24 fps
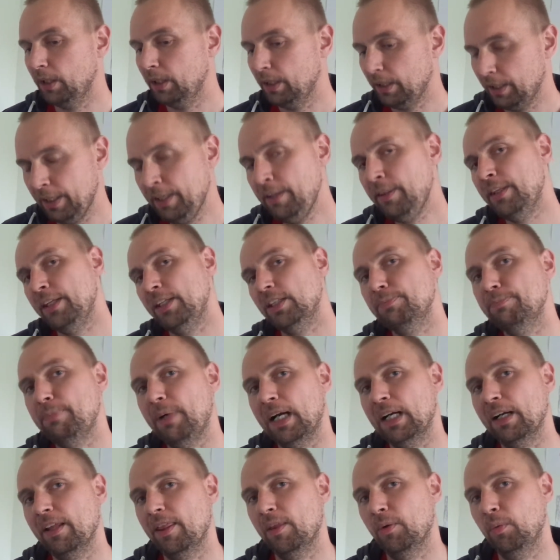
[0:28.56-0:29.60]
In this
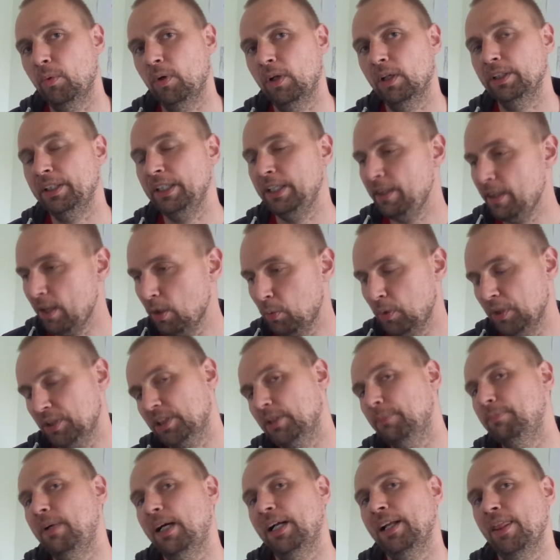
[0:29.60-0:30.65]
part of the world, in the Western
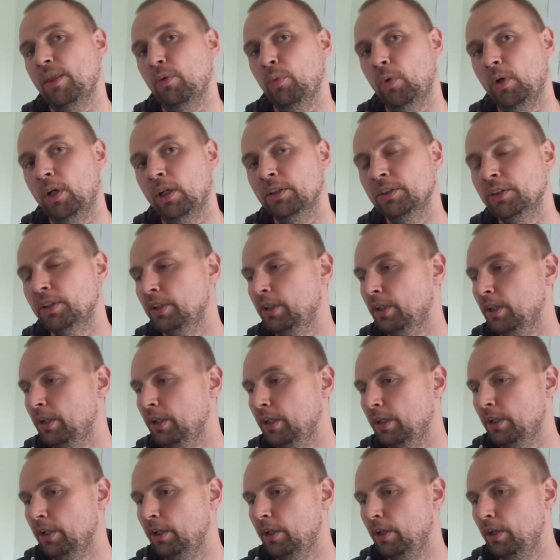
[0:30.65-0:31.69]
part of the world,
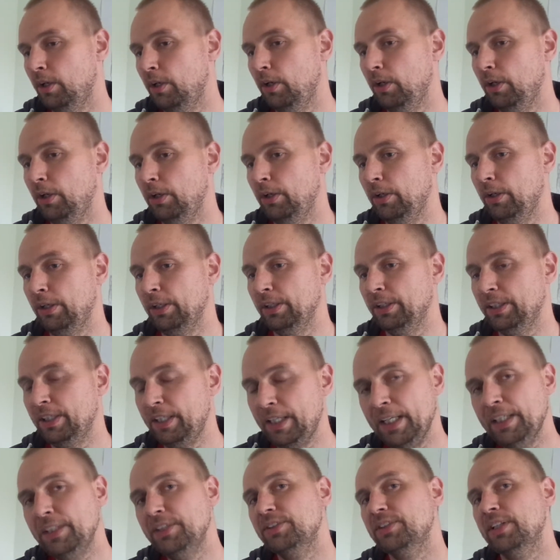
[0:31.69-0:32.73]

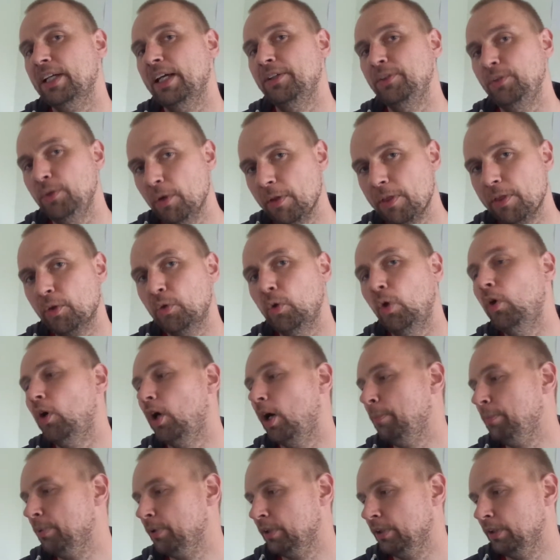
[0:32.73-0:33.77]
kids and youth grow
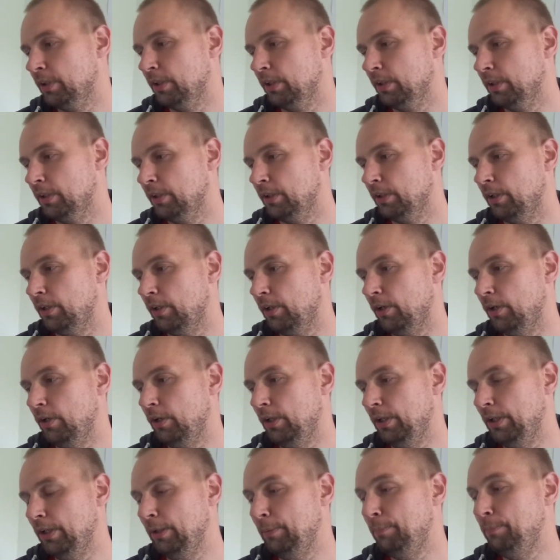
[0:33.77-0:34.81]
up
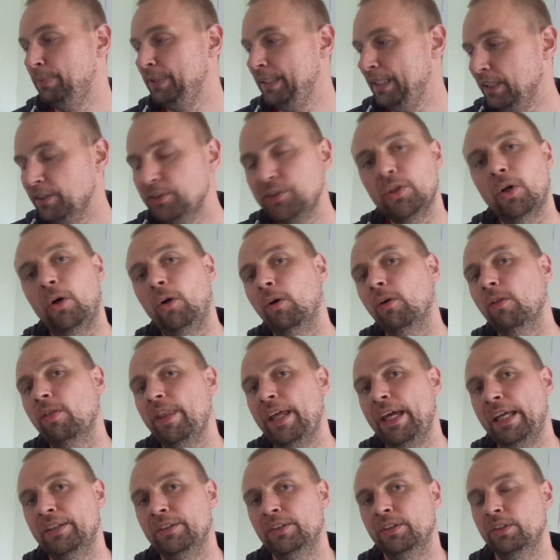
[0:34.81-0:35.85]
being told
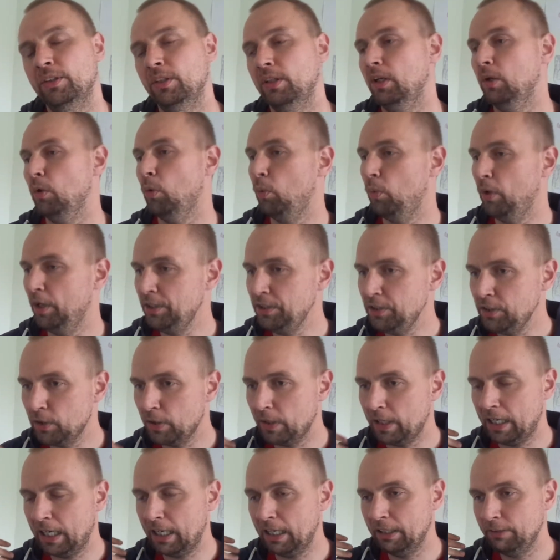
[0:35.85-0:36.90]
that when
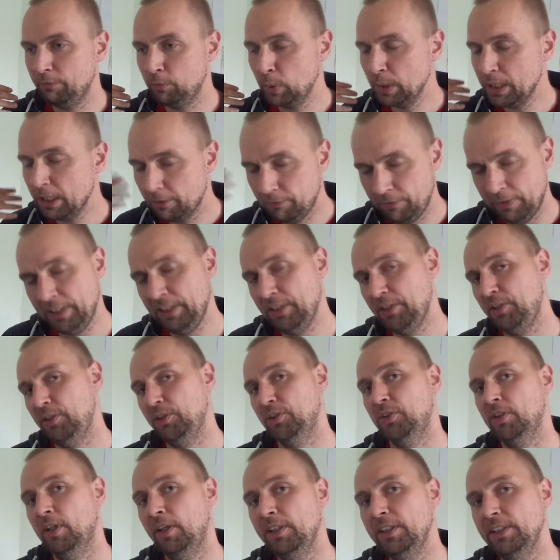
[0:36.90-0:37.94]
you finish your
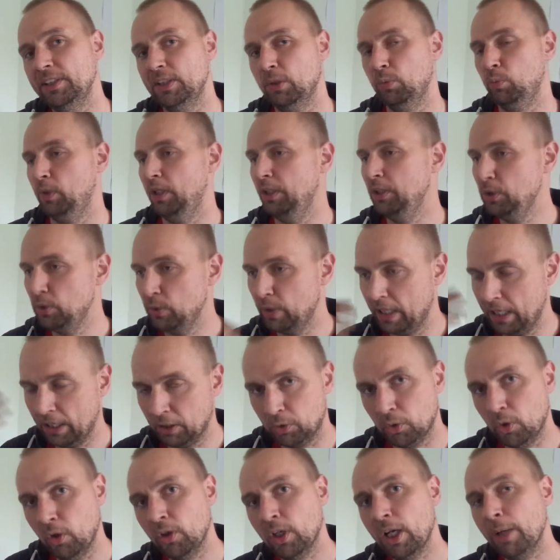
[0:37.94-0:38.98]
studies and when you are
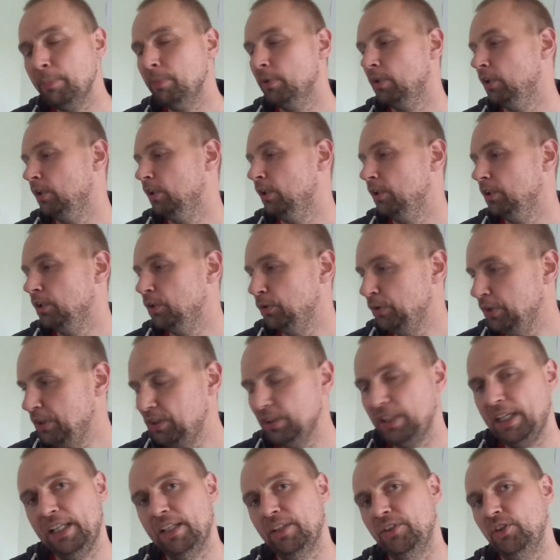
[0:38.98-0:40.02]
grown up, you need to
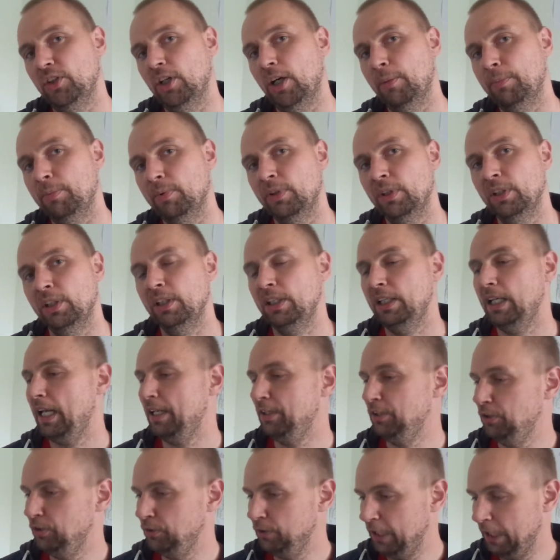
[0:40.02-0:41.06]
get a job. And
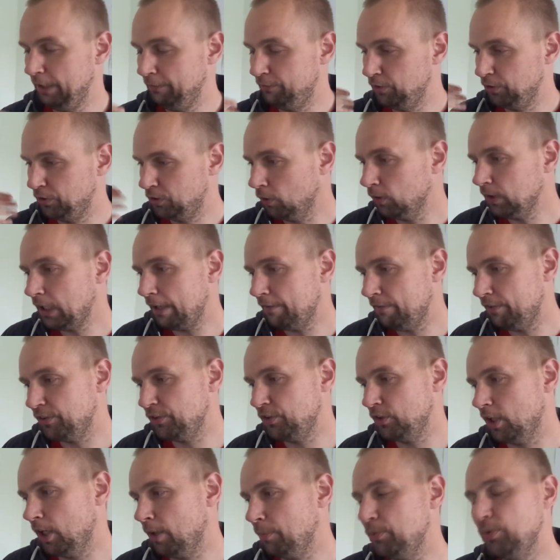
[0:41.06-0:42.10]
if you don't have a
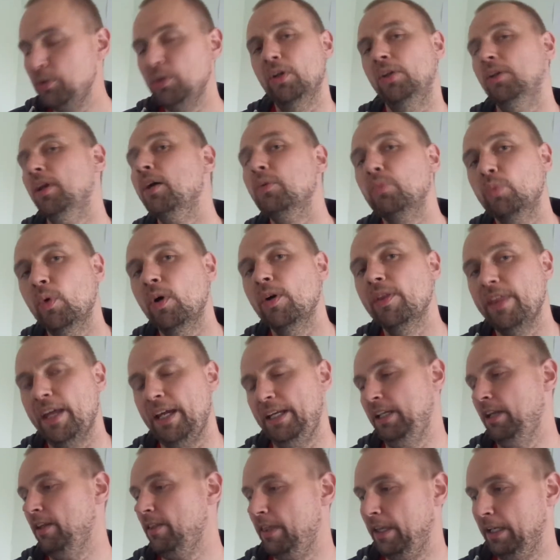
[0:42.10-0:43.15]
job, you're not worth
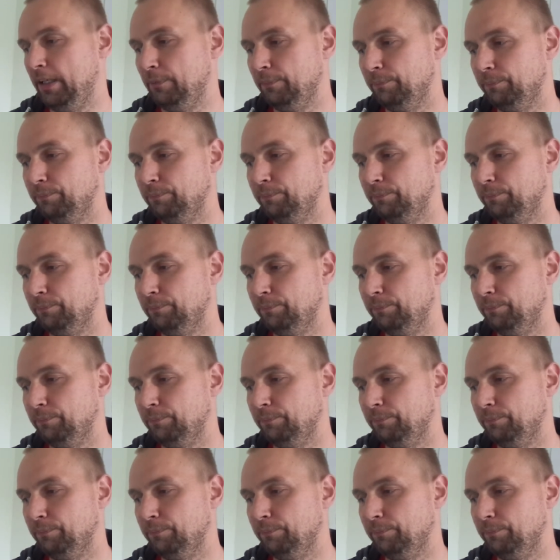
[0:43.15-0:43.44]
anything.